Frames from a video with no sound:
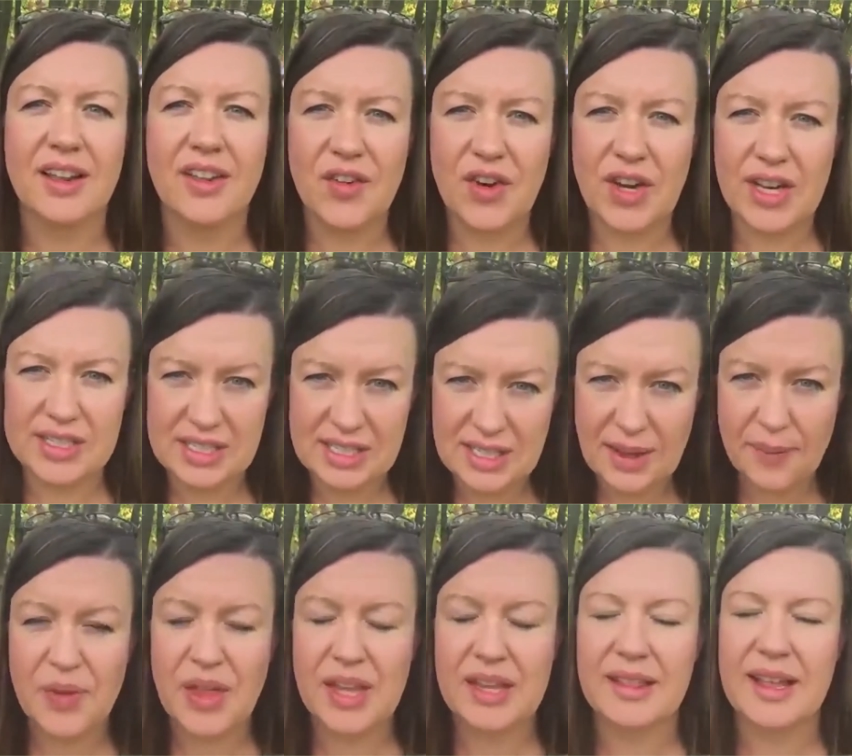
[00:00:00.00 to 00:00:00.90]
it's
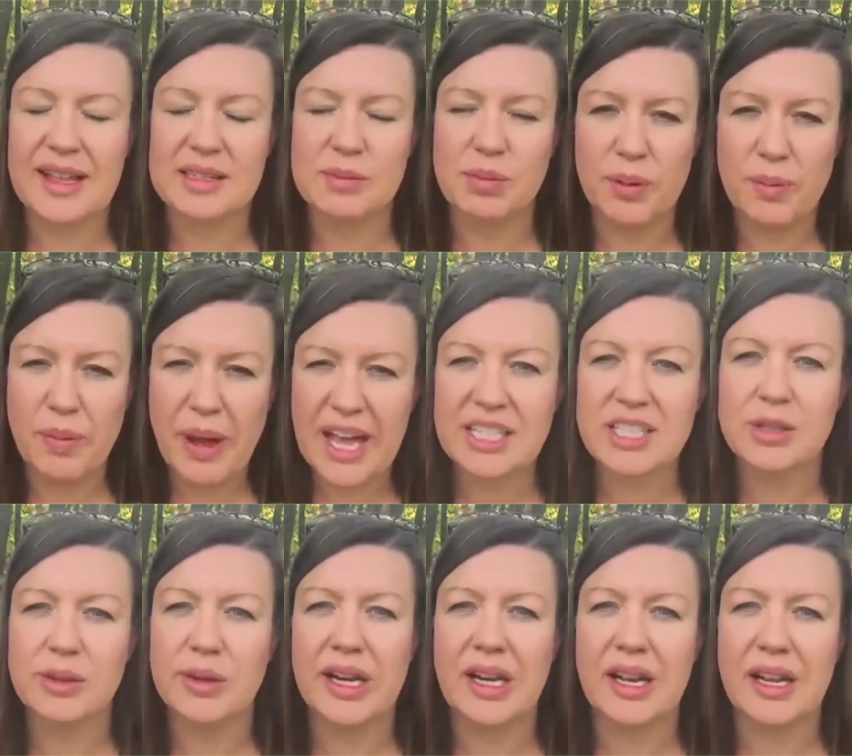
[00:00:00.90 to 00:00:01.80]
something that's
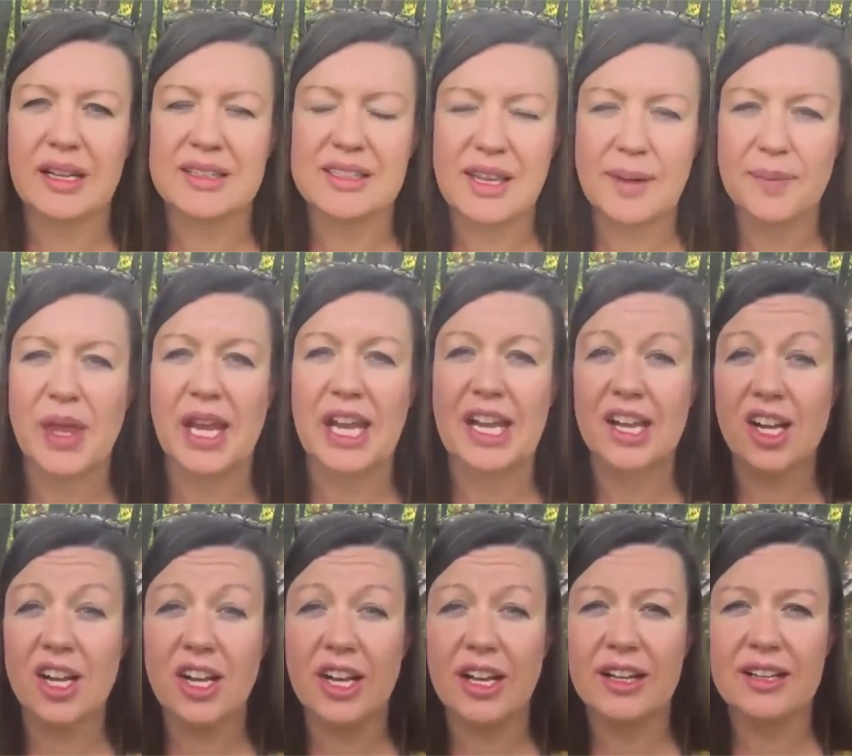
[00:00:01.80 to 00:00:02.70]
perpetuating something
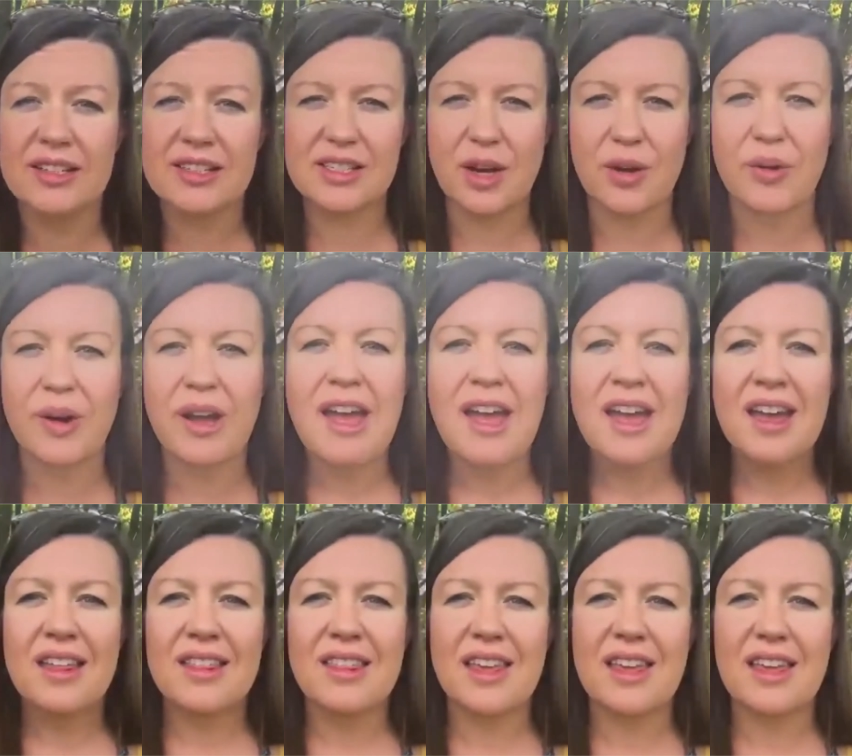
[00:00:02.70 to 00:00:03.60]
good. So
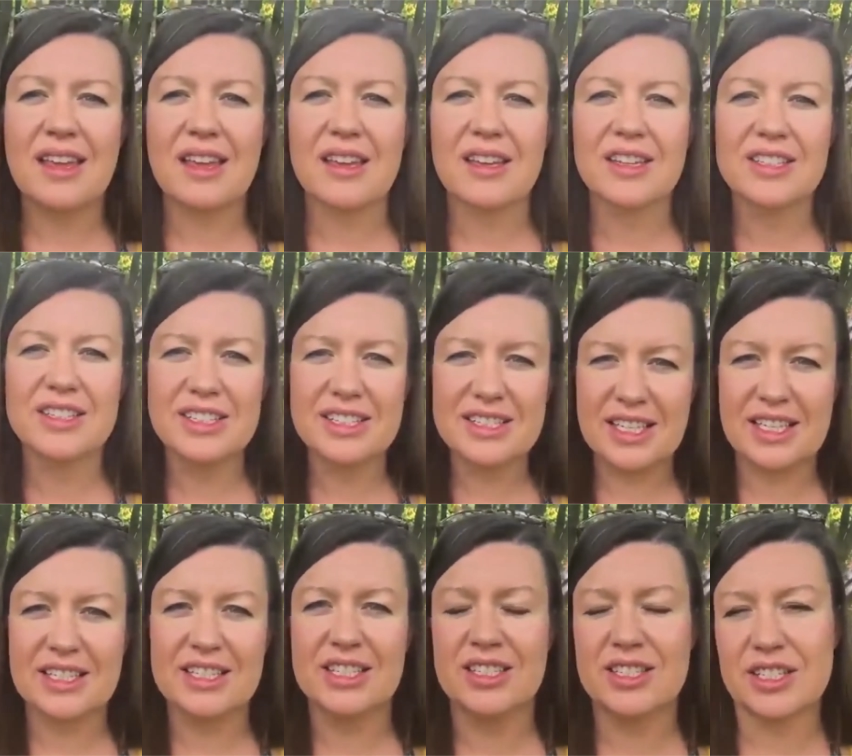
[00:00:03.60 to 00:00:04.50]
the
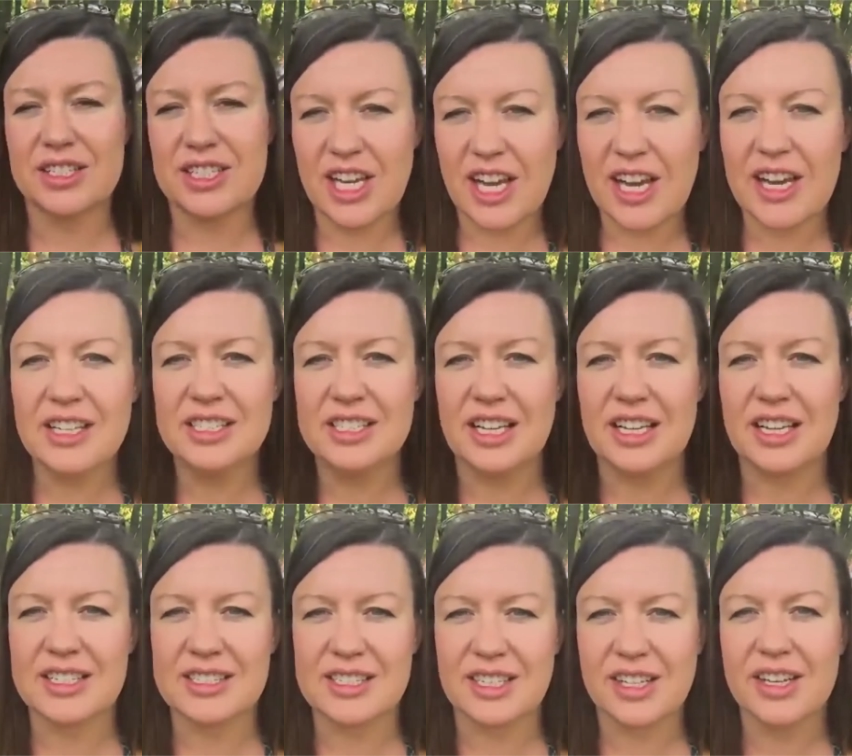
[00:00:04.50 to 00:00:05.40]
decision to change it
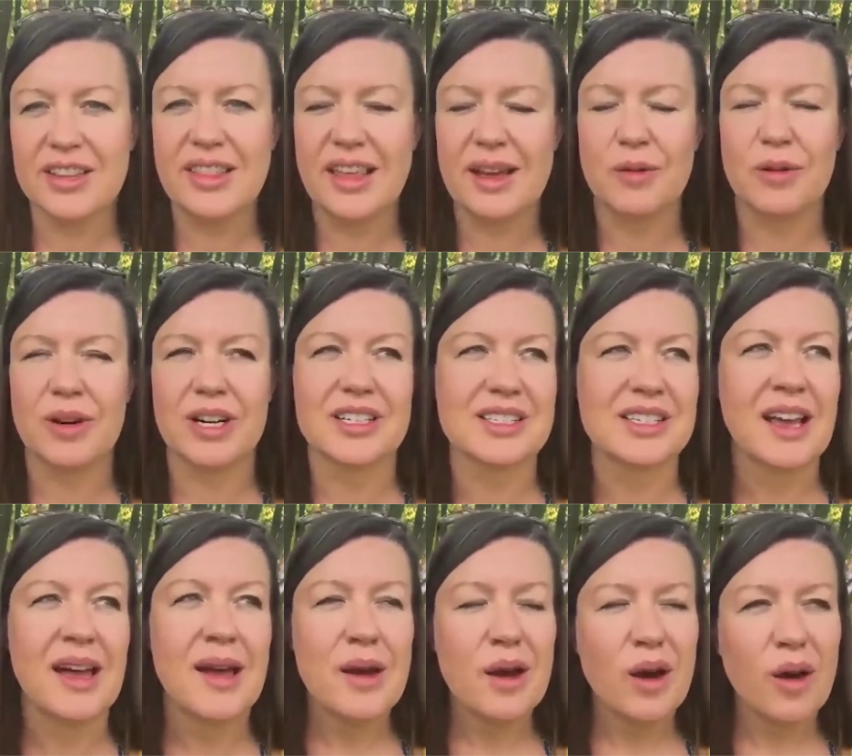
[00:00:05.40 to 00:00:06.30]
is a good thing, whereas
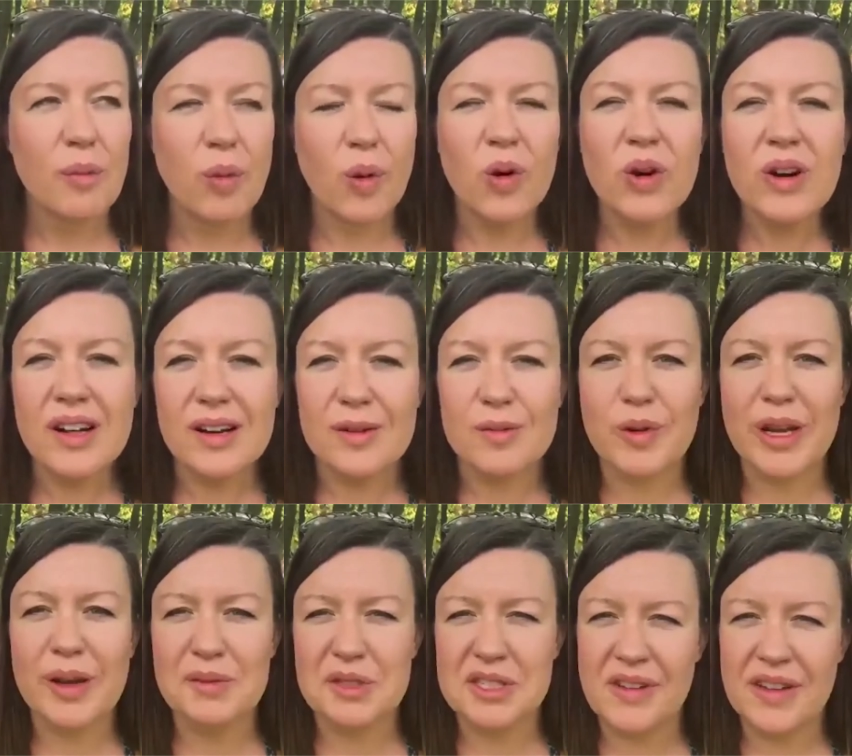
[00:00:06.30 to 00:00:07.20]
boredom, we
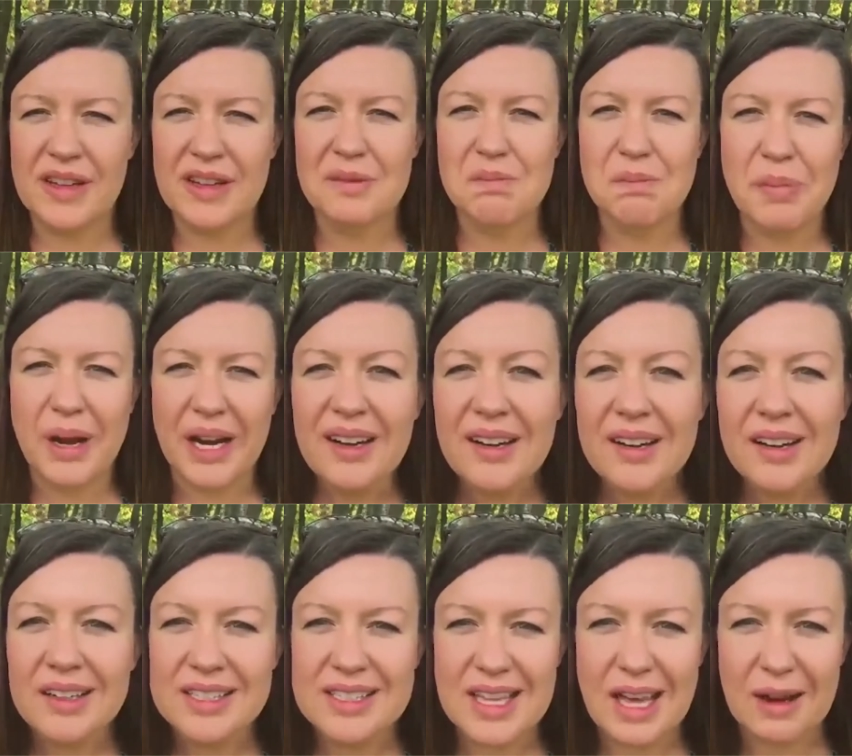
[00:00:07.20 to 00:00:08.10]
almost feel
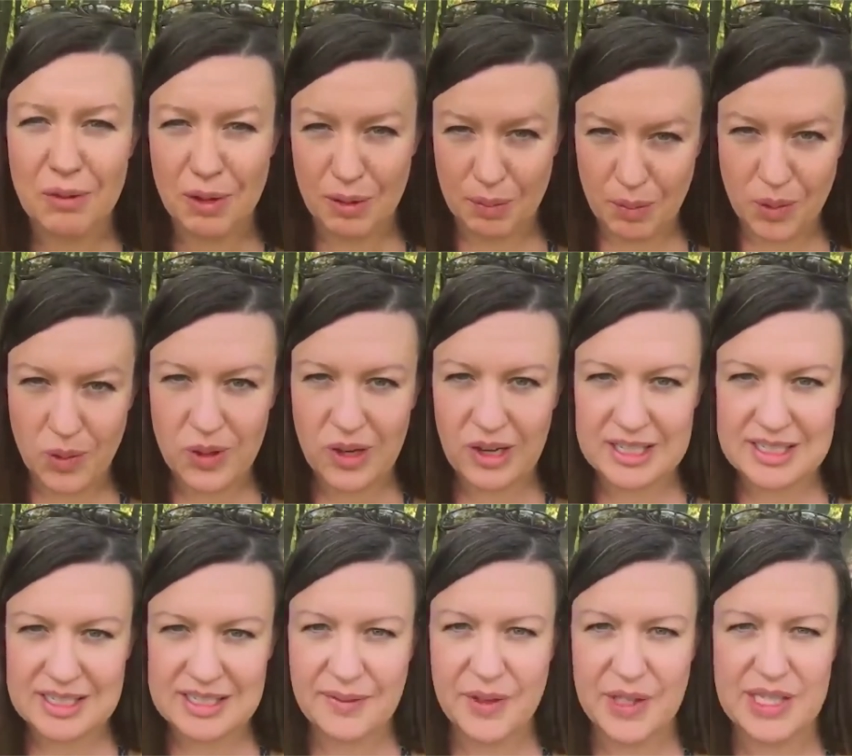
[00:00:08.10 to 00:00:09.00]
embarrassed that we're bored,
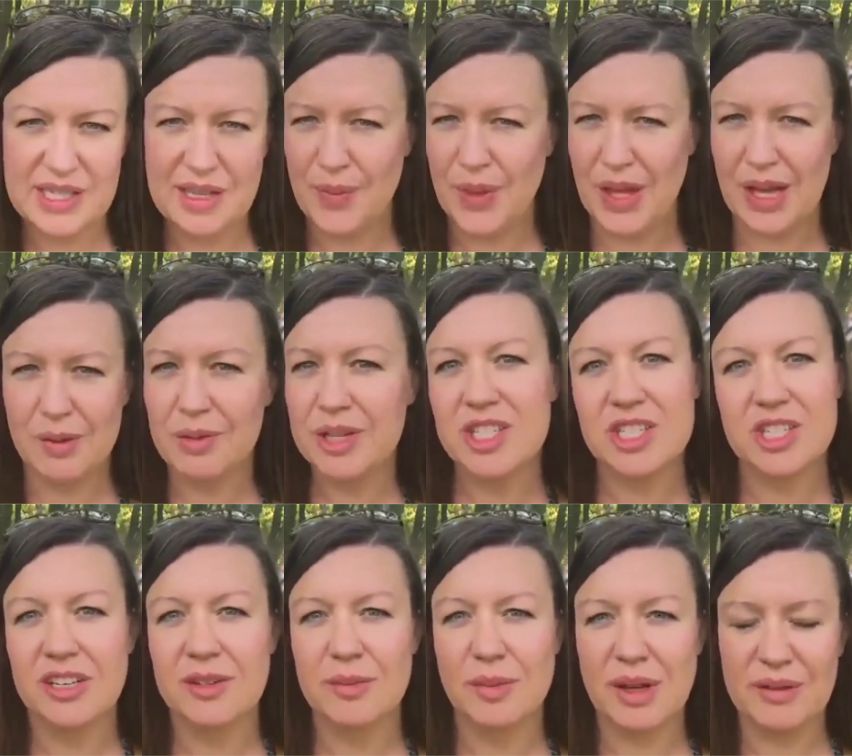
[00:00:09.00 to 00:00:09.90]
as if it's something we
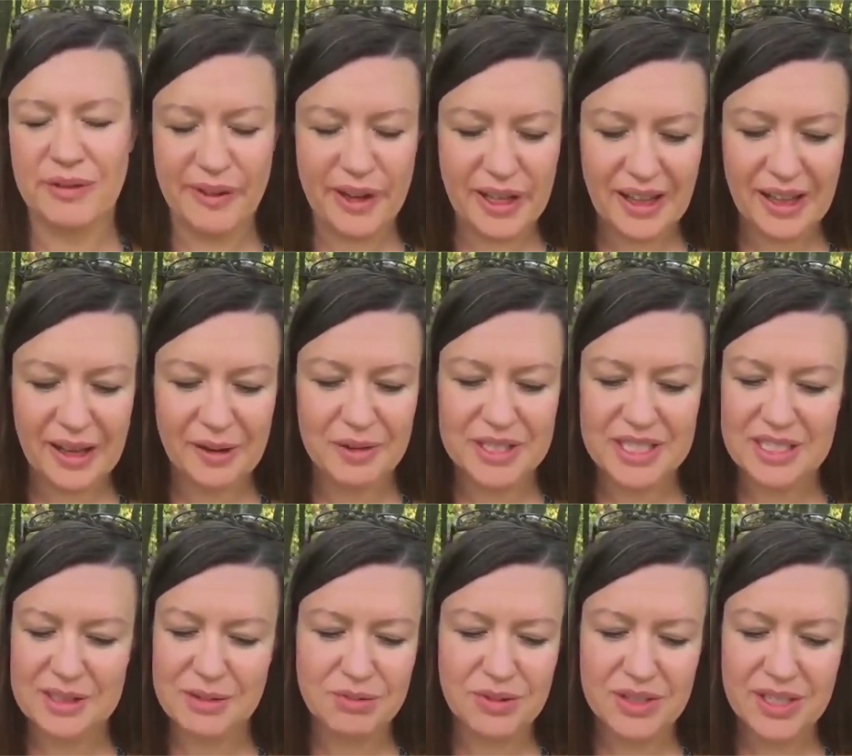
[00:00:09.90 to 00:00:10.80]
shouldn't be feeling, which
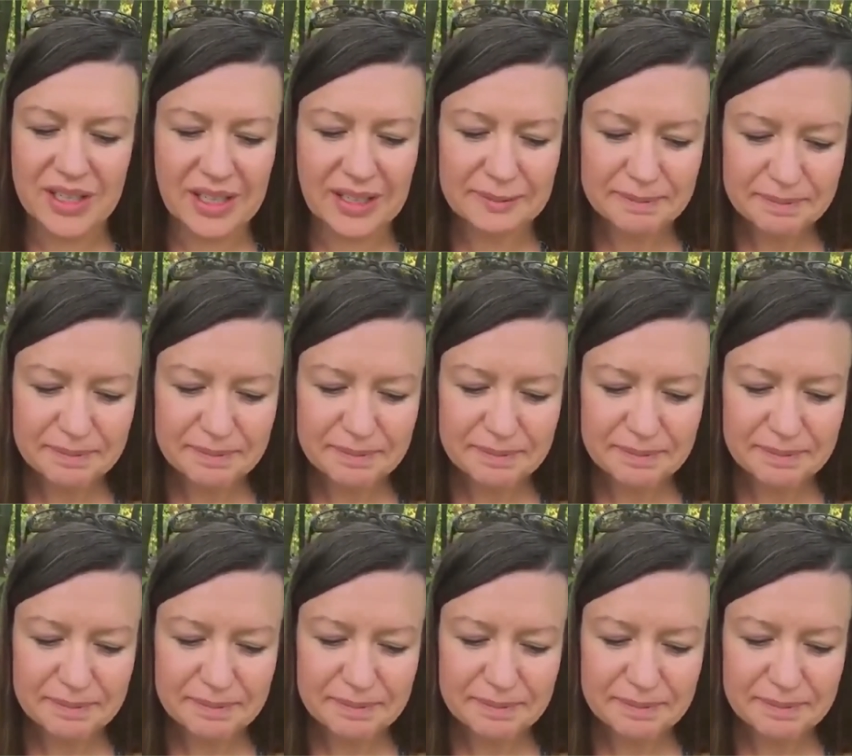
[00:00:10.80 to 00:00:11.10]
is really,